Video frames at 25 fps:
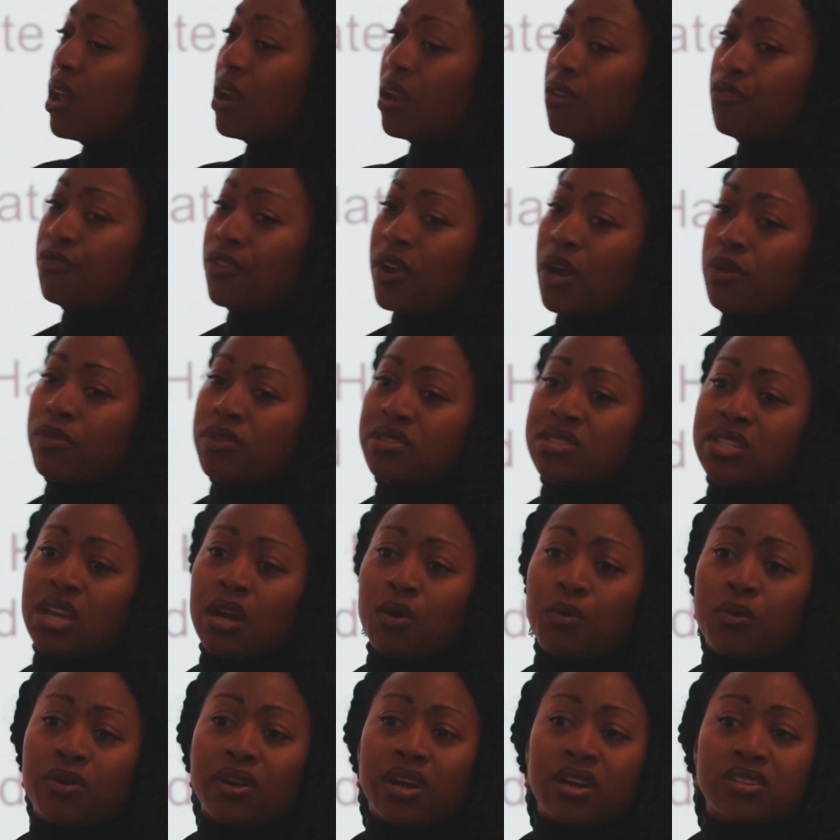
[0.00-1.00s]
And I found this
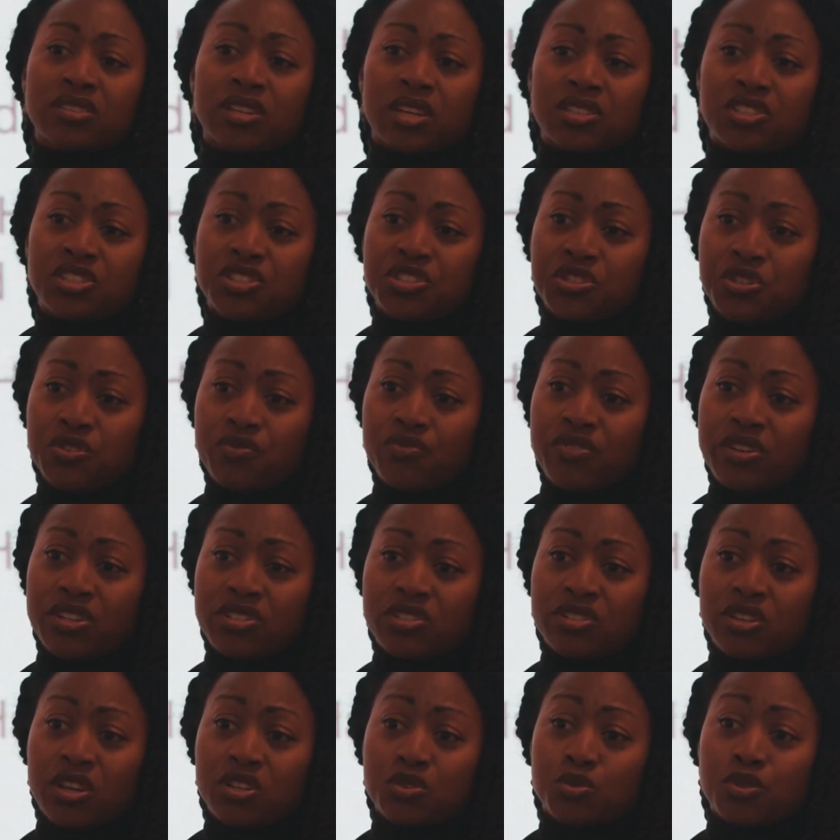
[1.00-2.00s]
out when I was actually doing
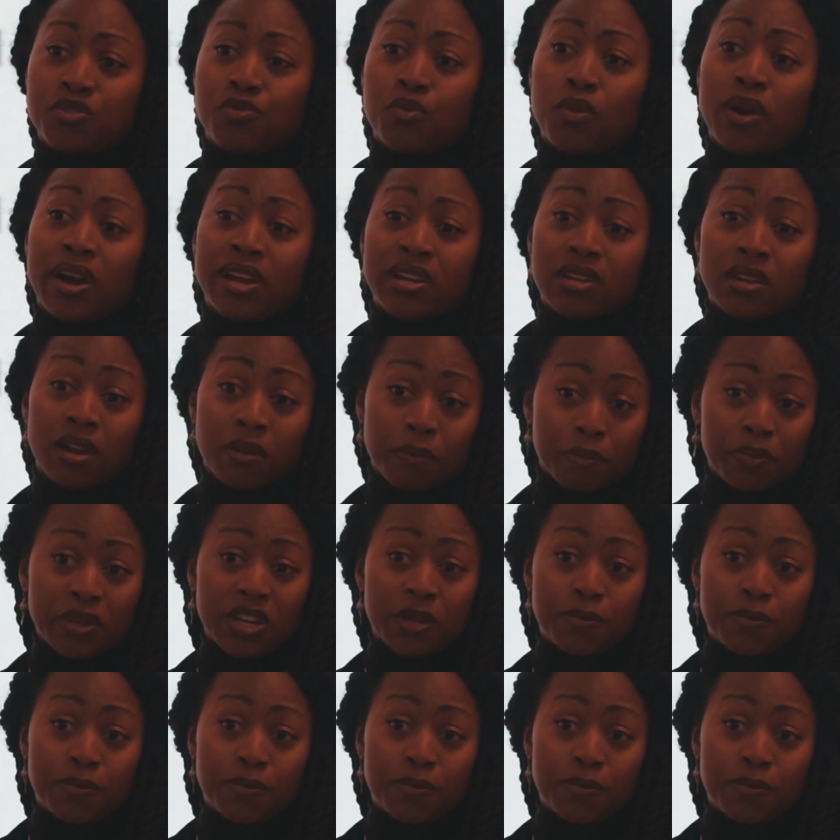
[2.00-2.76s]
research with white young